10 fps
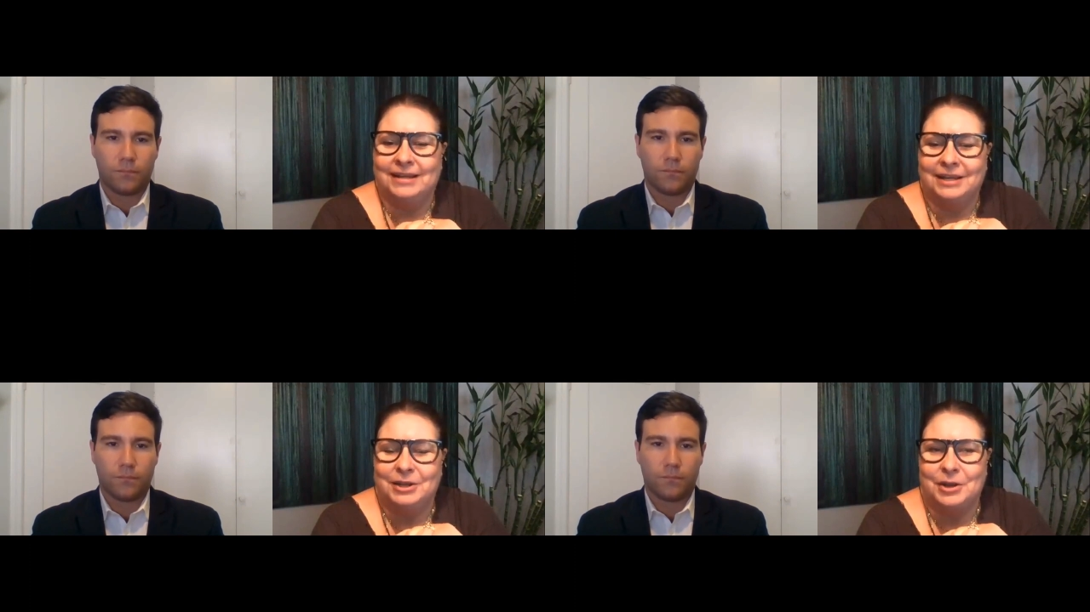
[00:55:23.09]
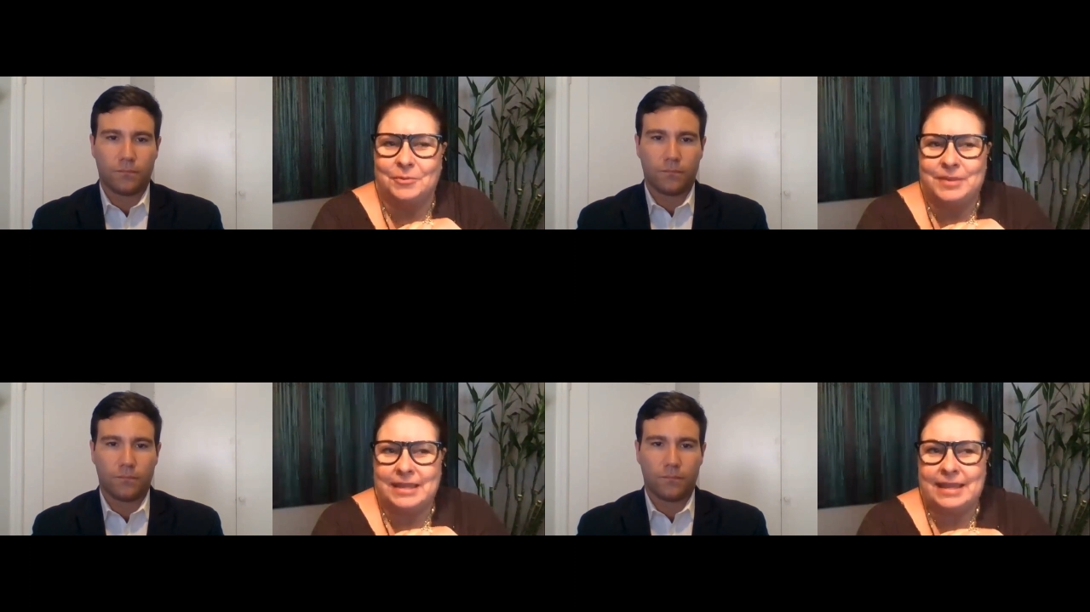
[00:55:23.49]
Speaker 1: you know
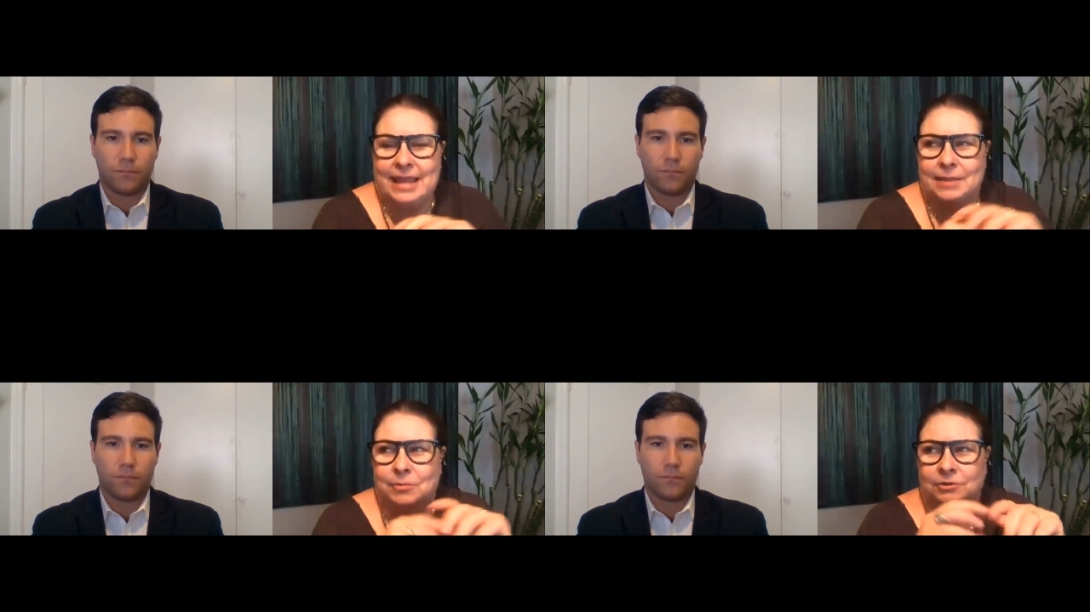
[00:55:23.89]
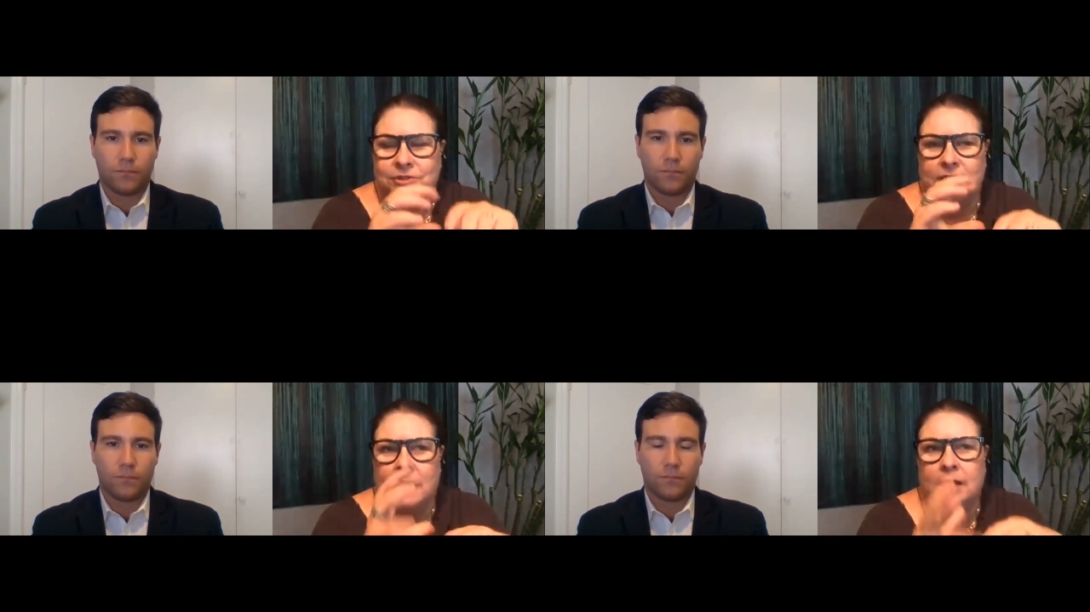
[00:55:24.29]
being able
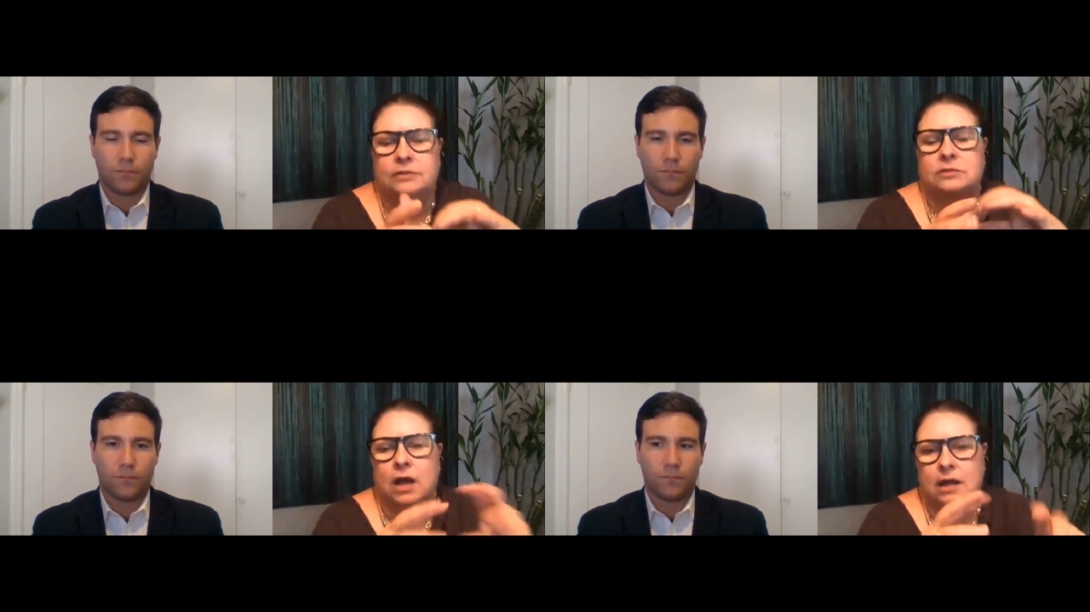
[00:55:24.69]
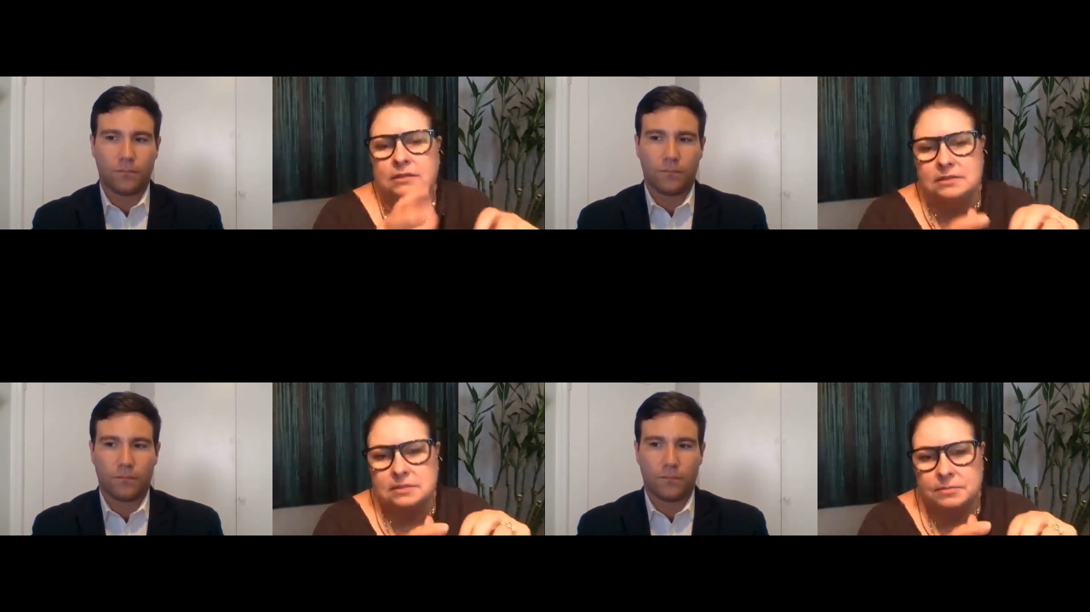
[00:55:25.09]
to unlock
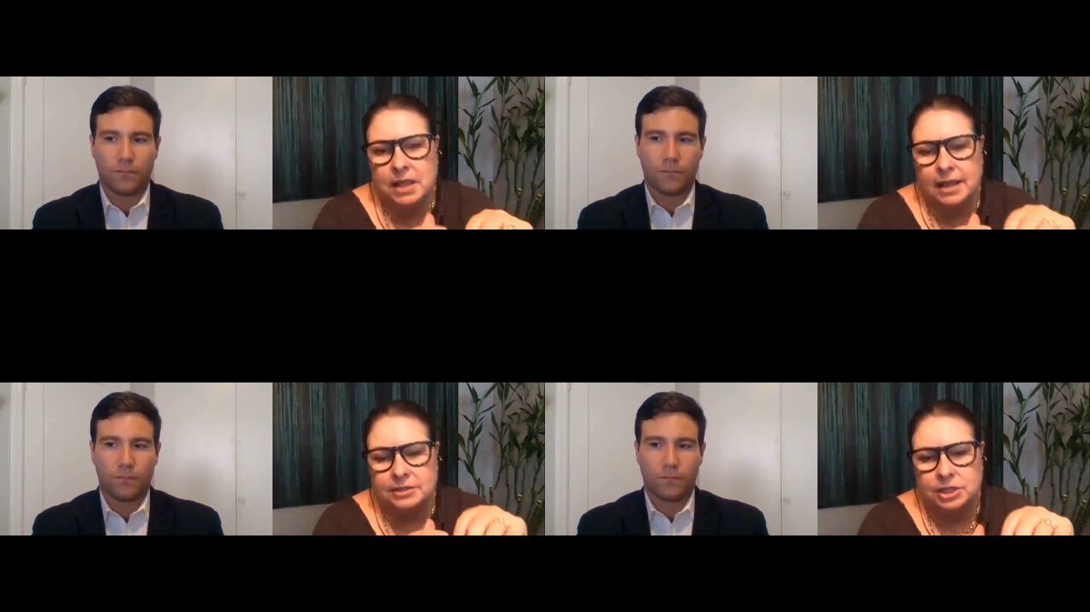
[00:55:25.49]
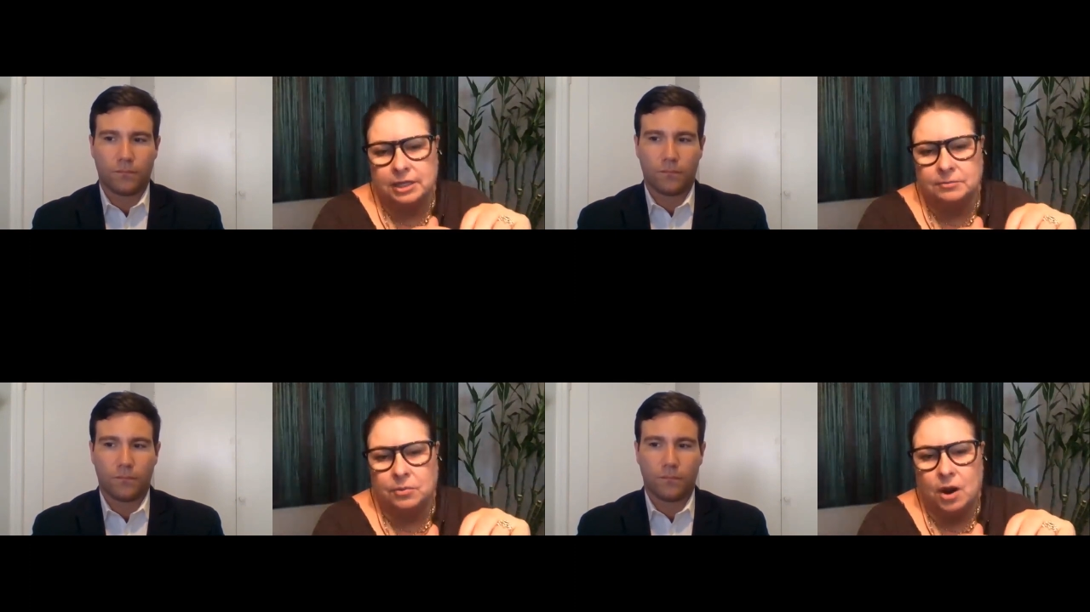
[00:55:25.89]
these supply
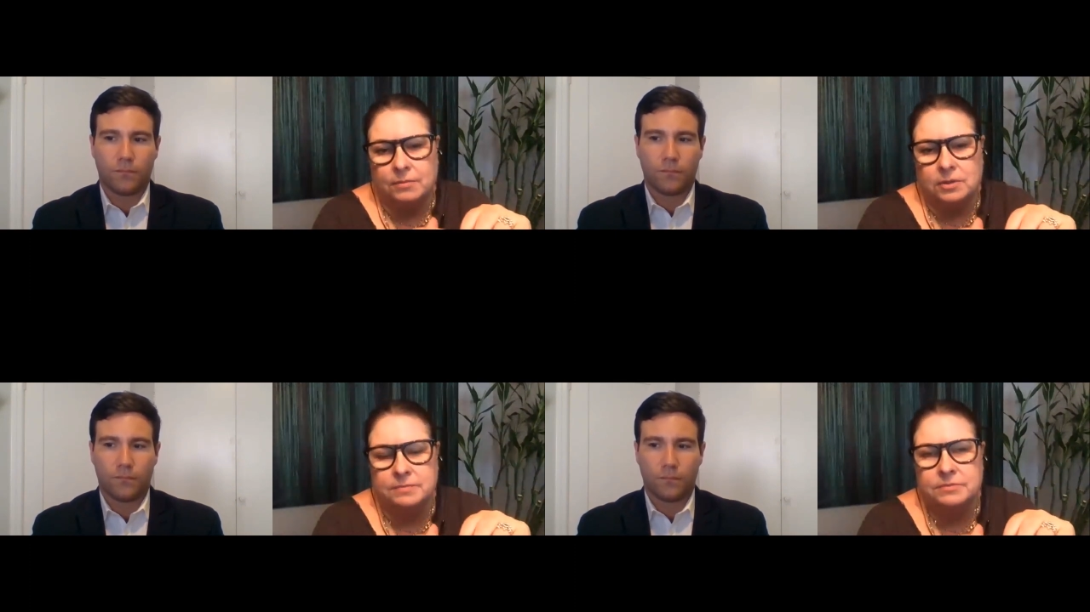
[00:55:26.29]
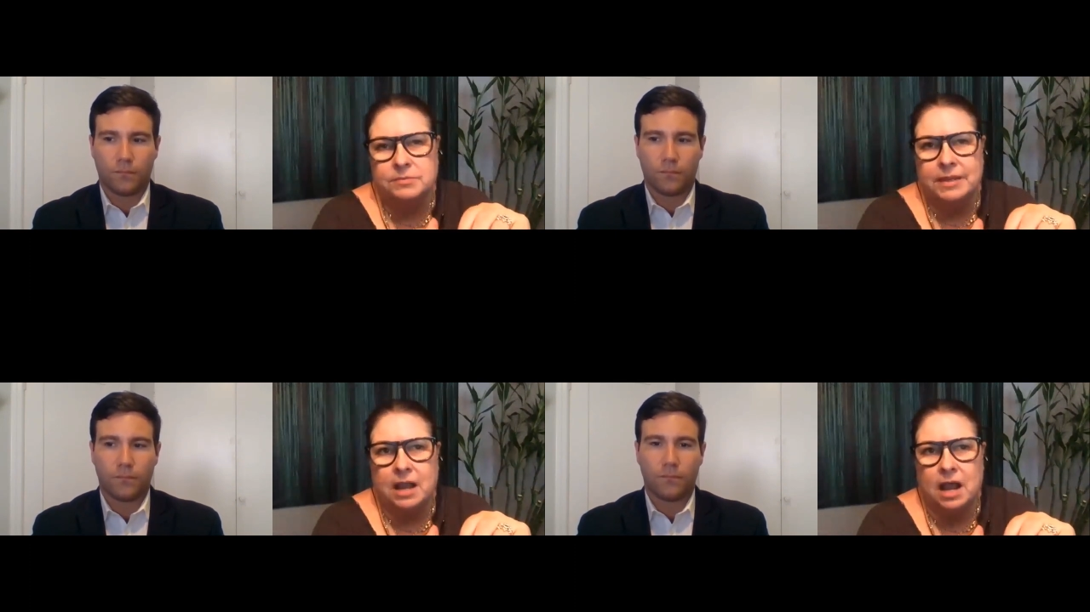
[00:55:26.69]
chain problems
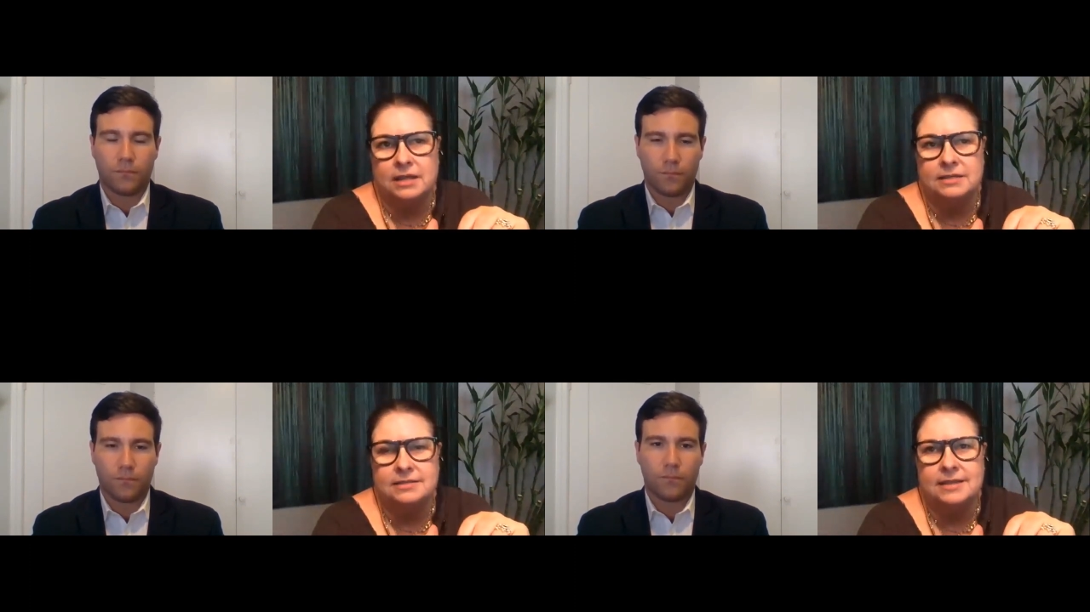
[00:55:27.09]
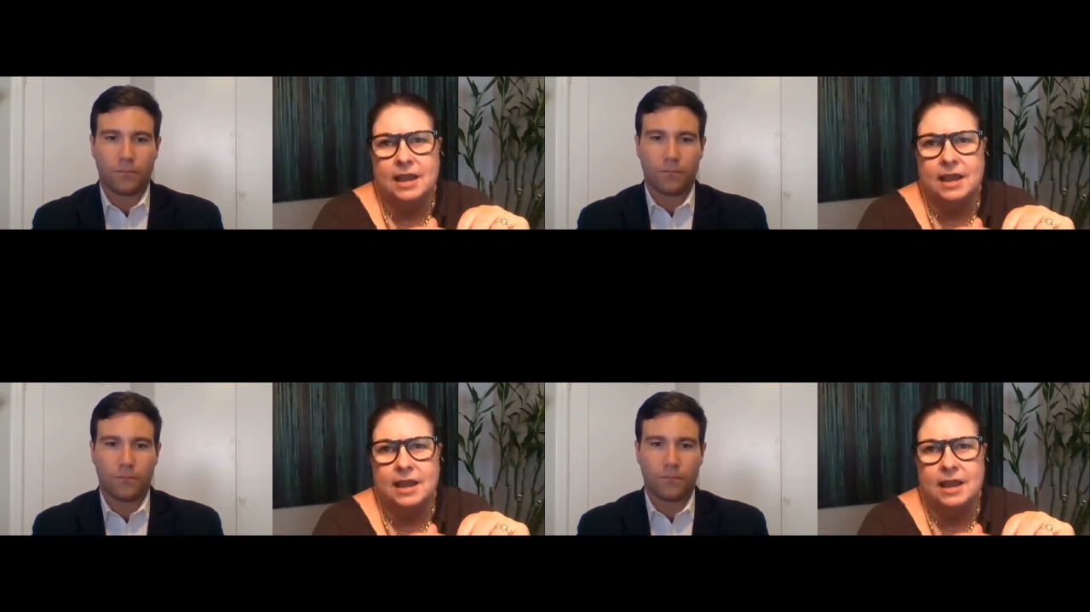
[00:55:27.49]
because